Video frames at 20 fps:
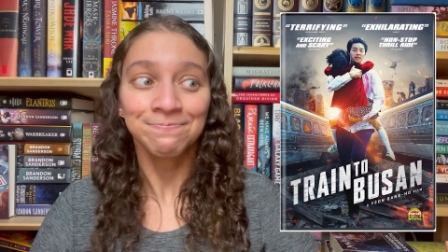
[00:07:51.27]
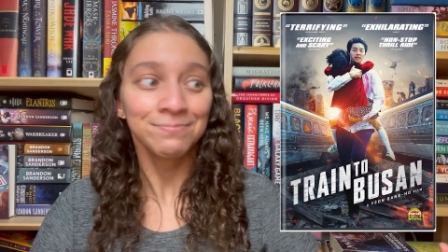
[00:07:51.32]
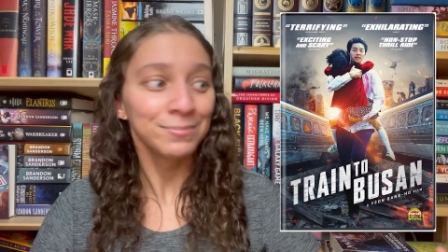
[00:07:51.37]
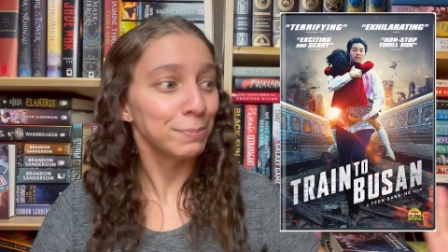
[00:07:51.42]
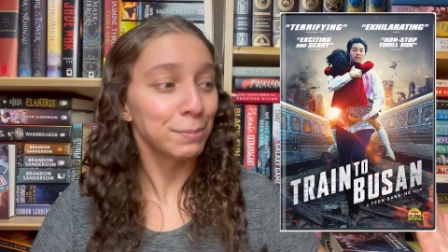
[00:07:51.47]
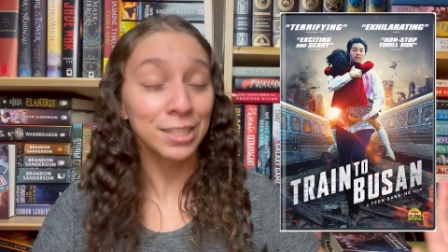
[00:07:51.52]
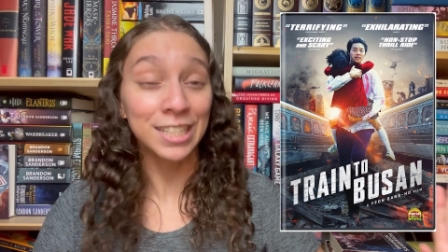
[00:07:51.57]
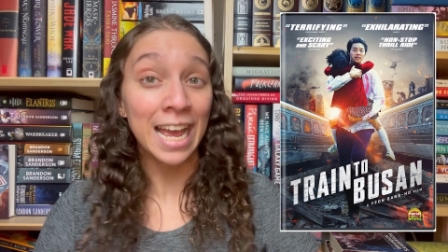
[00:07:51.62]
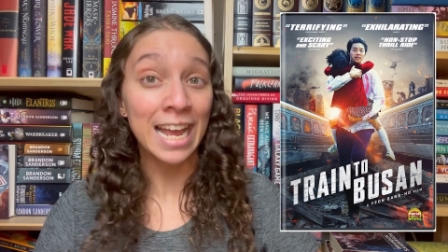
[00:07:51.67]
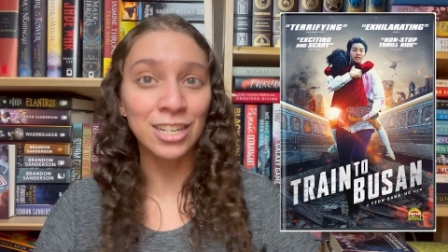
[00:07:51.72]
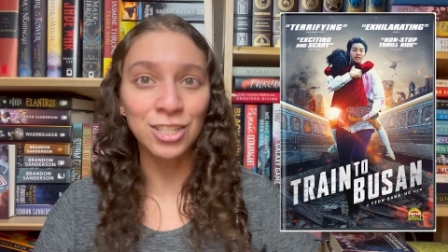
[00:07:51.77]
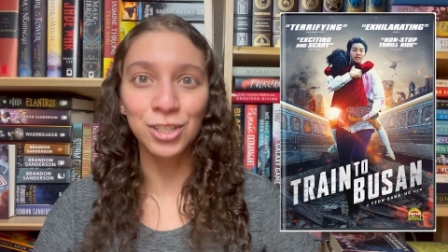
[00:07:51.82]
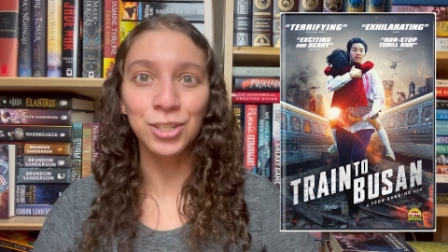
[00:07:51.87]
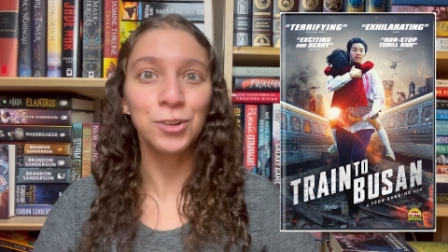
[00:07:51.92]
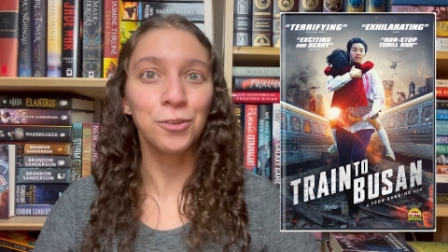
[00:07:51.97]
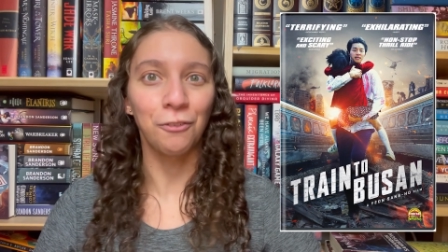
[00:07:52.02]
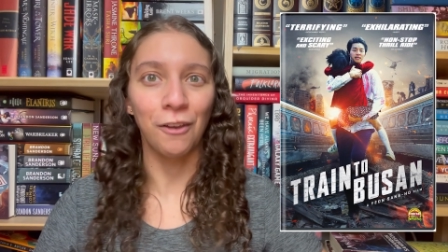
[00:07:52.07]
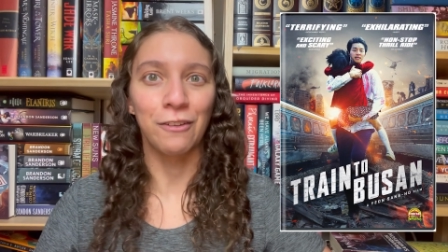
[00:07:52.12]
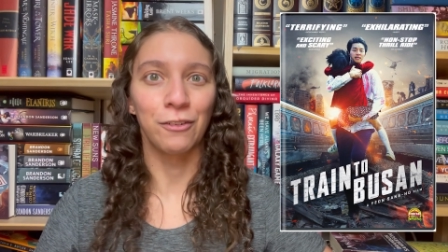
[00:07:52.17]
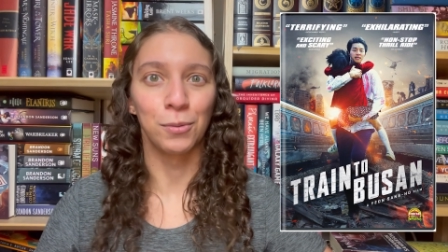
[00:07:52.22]
potential new
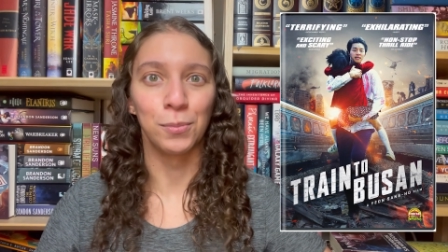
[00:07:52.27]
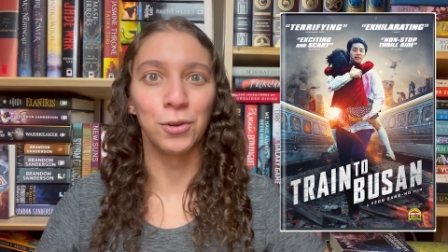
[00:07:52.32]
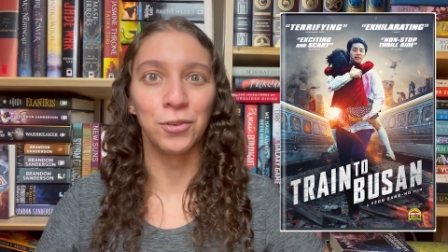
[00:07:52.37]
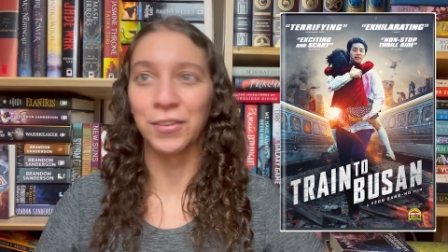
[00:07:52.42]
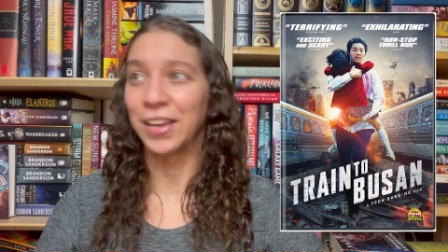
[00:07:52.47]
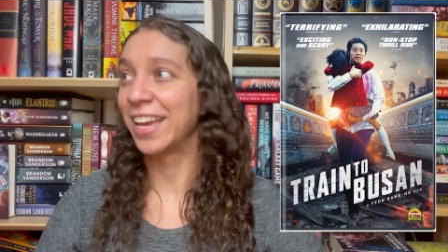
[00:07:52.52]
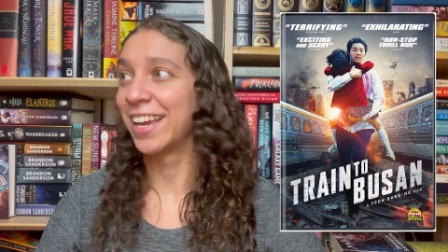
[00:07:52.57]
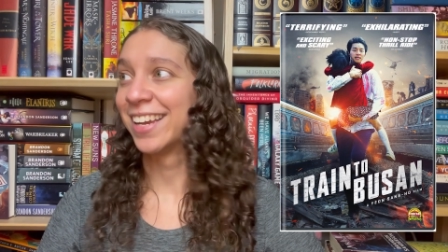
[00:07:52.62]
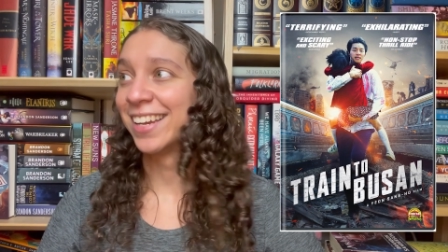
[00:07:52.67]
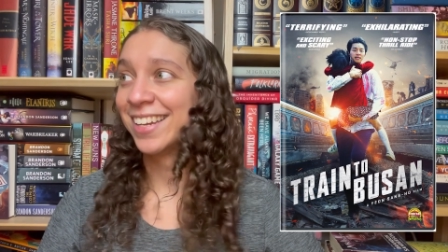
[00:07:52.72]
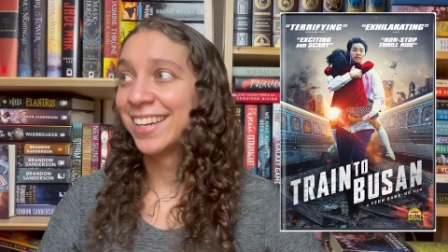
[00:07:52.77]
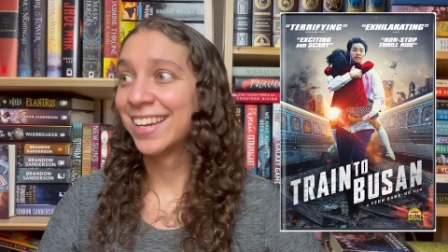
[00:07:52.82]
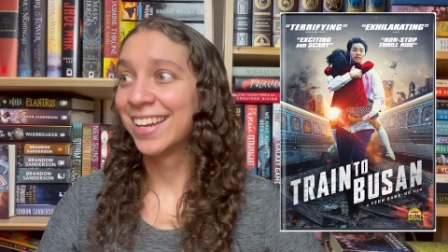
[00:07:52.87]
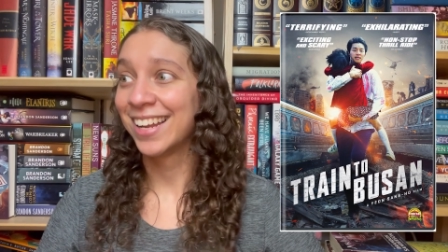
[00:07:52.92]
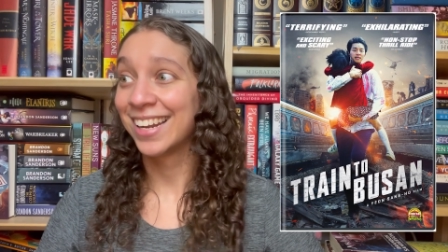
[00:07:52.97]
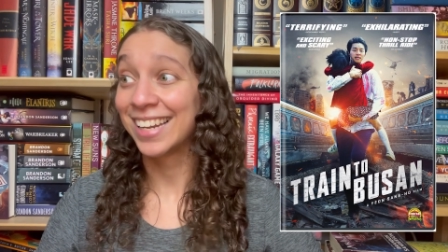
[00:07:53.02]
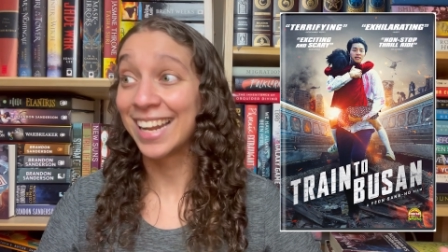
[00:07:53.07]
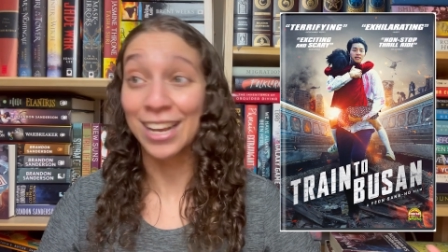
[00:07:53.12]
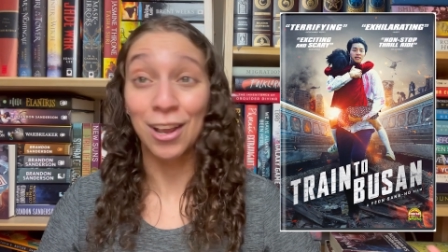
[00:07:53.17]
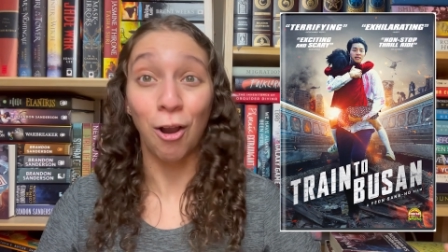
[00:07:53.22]
favorite movie.
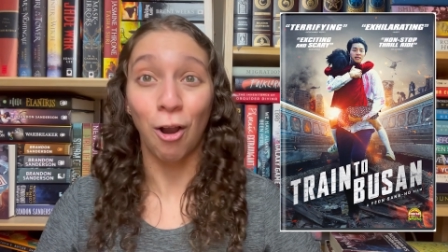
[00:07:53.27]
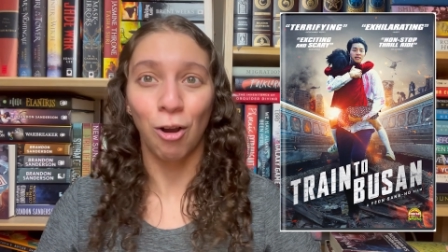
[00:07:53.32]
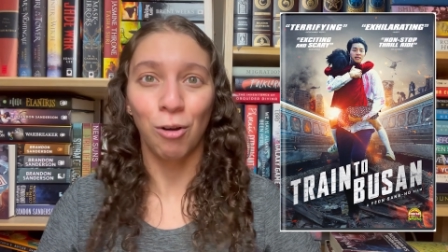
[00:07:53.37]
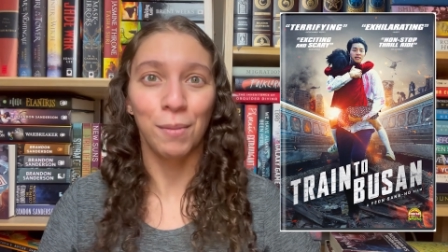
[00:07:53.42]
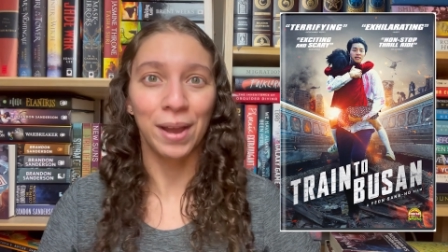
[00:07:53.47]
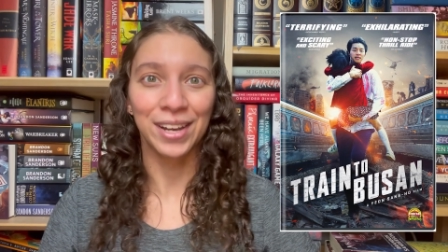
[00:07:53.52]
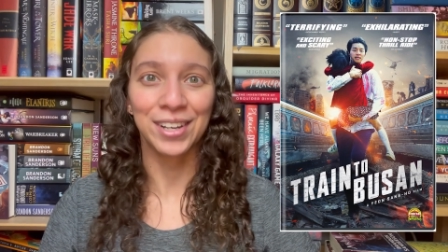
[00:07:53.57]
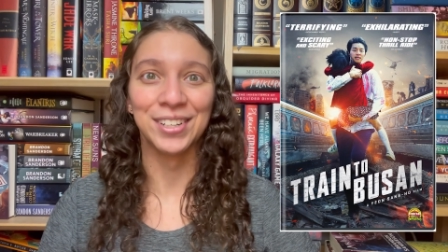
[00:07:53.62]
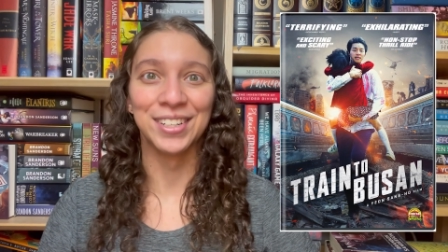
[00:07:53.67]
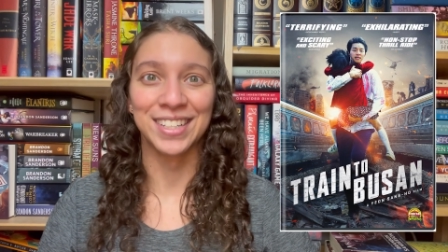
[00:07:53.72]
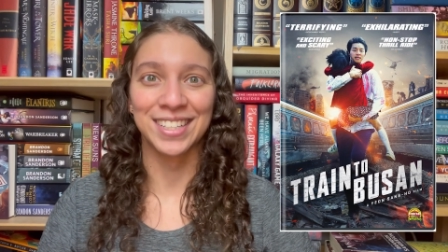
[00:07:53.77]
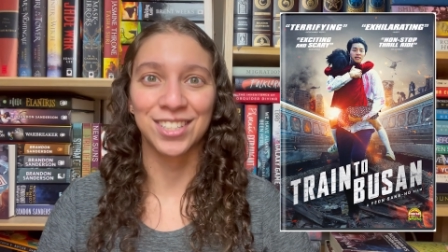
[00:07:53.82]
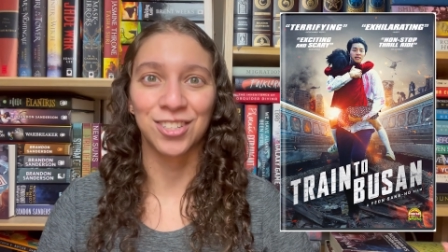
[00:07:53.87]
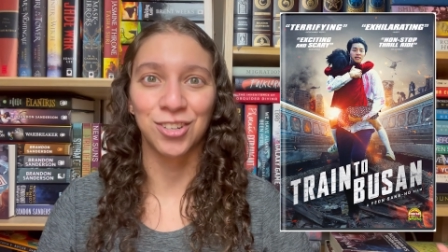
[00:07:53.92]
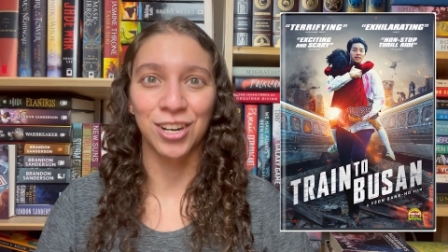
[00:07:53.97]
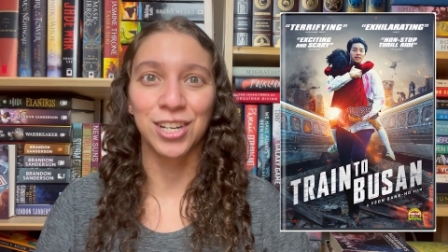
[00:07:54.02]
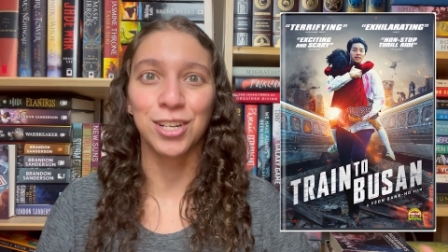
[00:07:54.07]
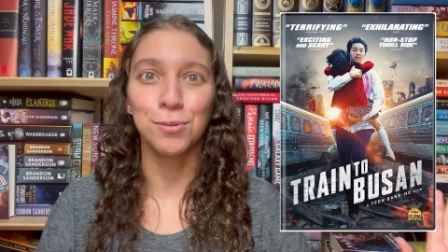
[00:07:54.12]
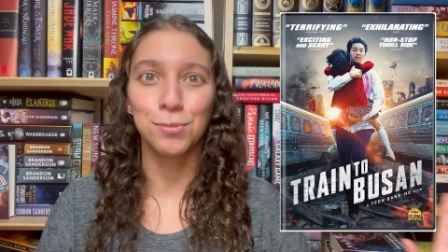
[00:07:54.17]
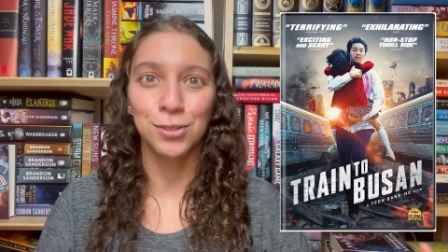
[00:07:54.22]
Like, oh my goodness,
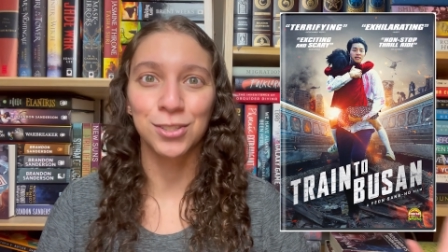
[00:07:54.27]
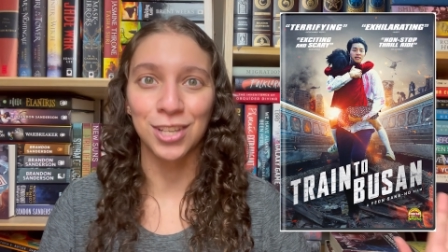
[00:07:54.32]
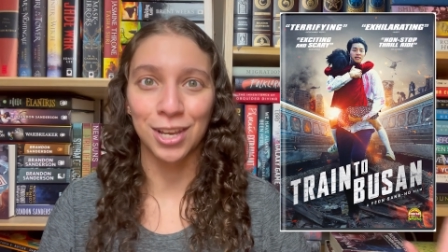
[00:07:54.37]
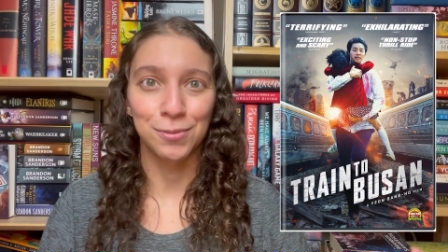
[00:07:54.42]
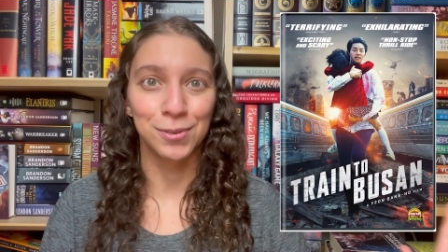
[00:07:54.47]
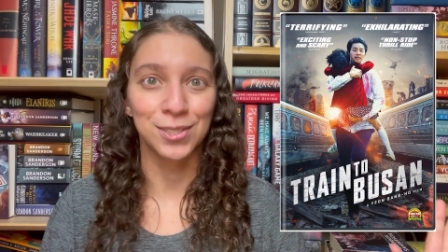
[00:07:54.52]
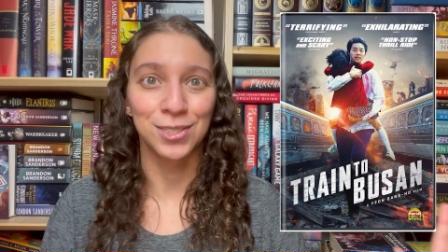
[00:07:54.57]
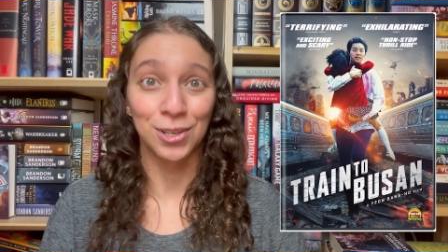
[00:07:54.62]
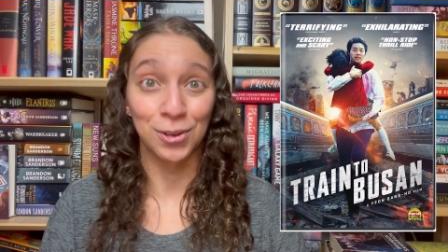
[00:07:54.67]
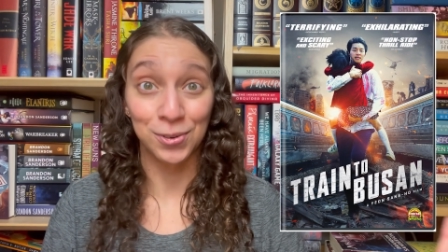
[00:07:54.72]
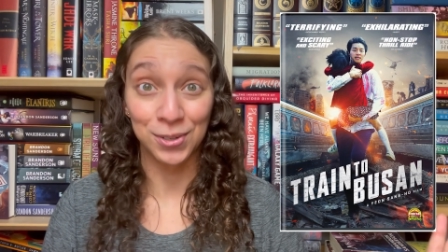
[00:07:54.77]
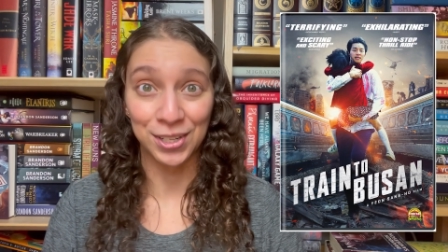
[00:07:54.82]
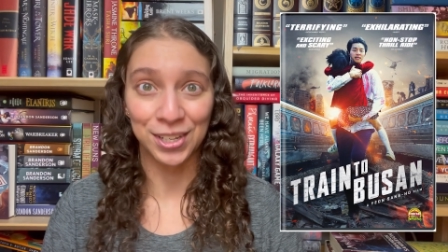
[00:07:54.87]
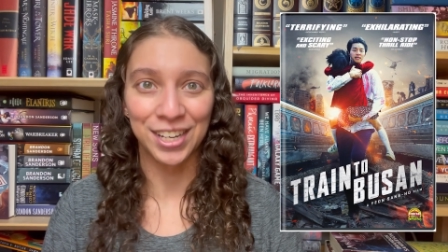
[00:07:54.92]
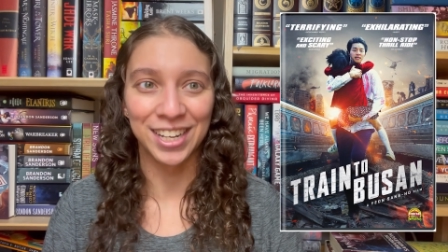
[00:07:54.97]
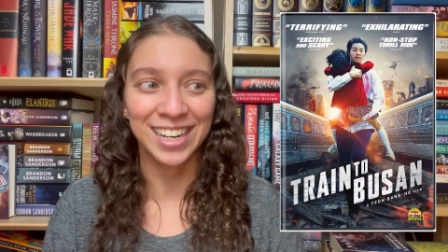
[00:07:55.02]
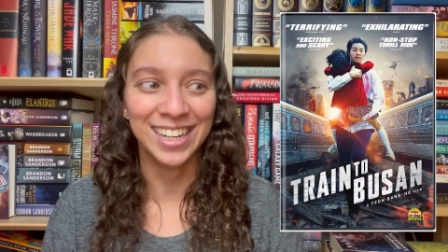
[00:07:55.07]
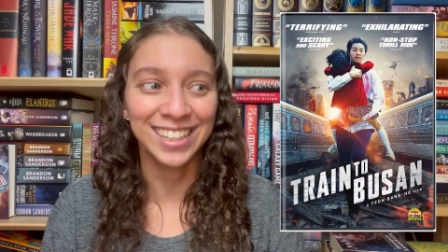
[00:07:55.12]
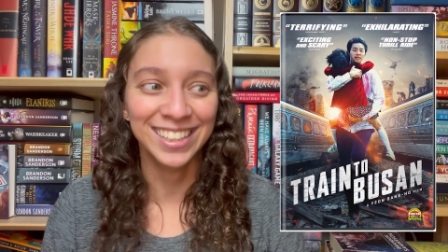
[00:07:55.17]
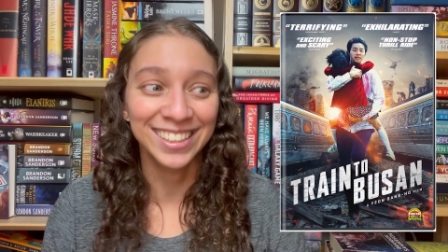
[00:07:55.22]
Train to Busan was so
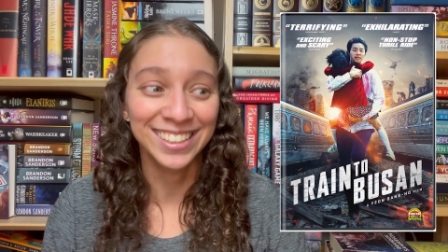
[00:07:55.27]
good.